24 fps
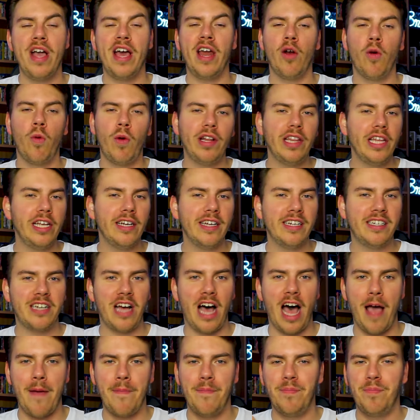we had a really good
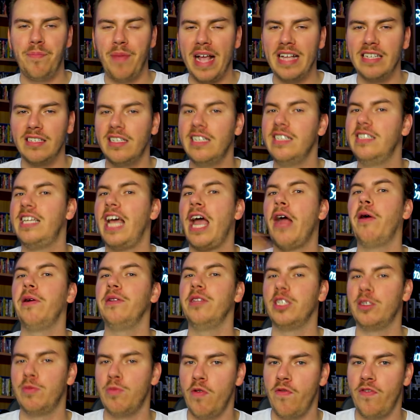time basically tearing
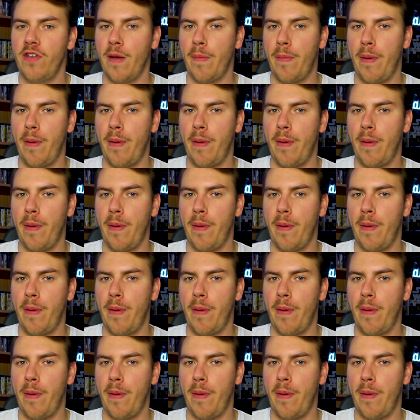this movie